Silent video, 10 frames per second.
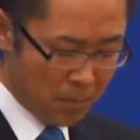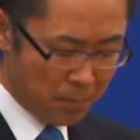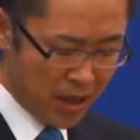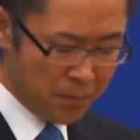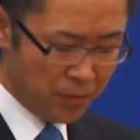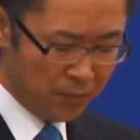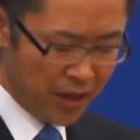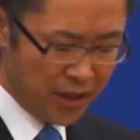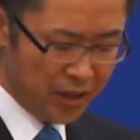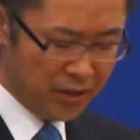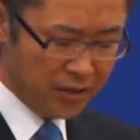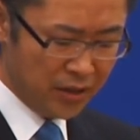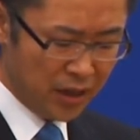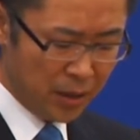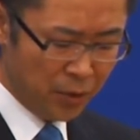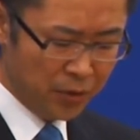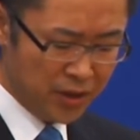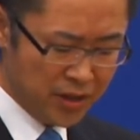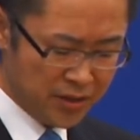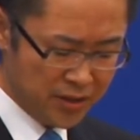by providing, among
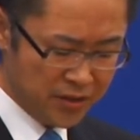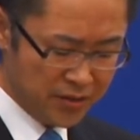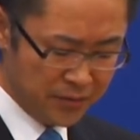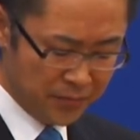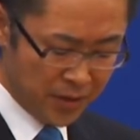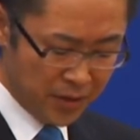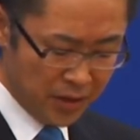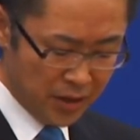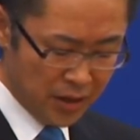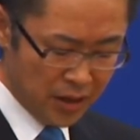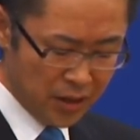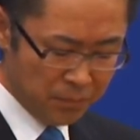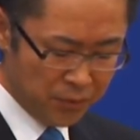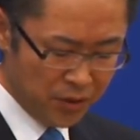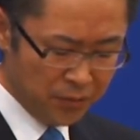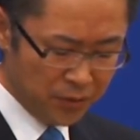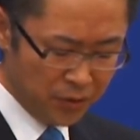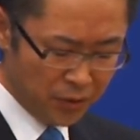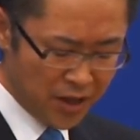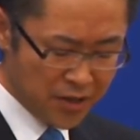others, improved
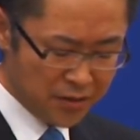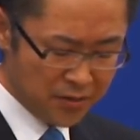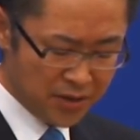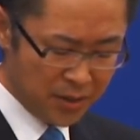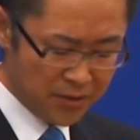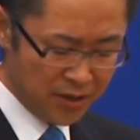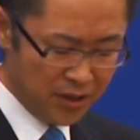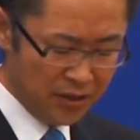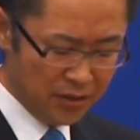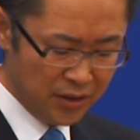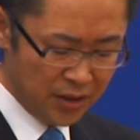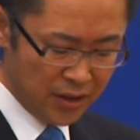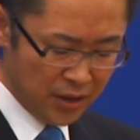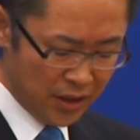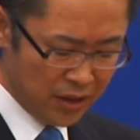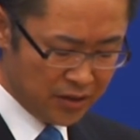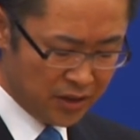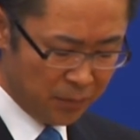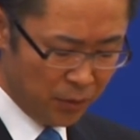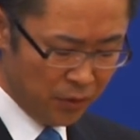location subsidy and
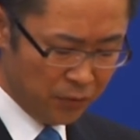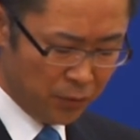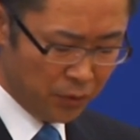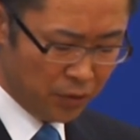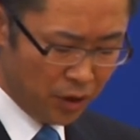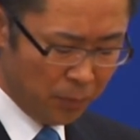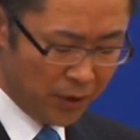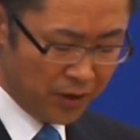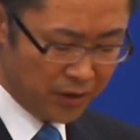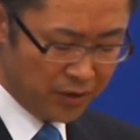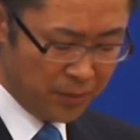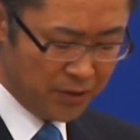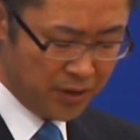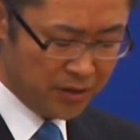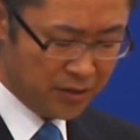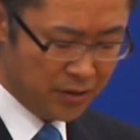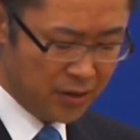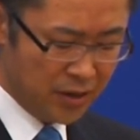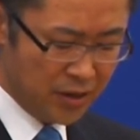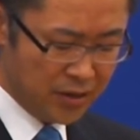support for corporate activities
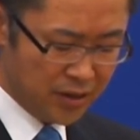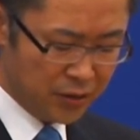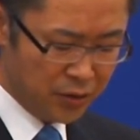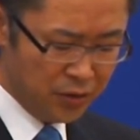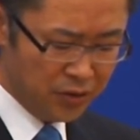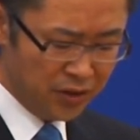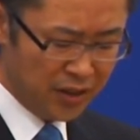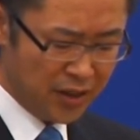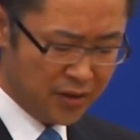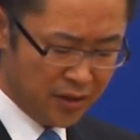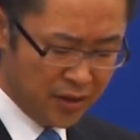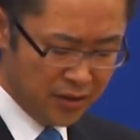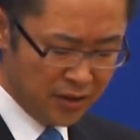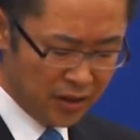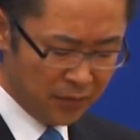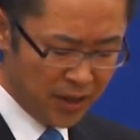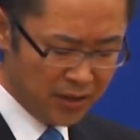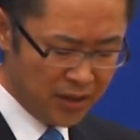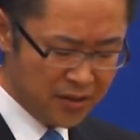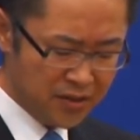that utilize the
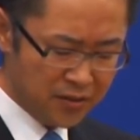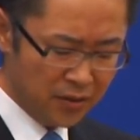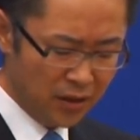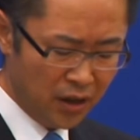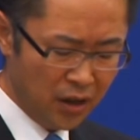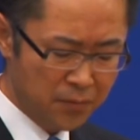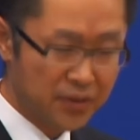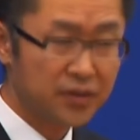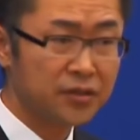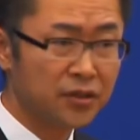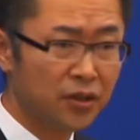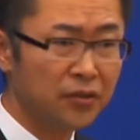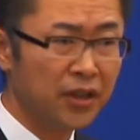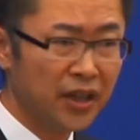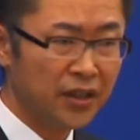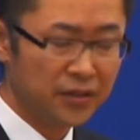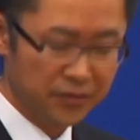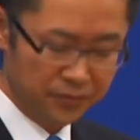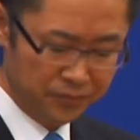advantage of the strong yen.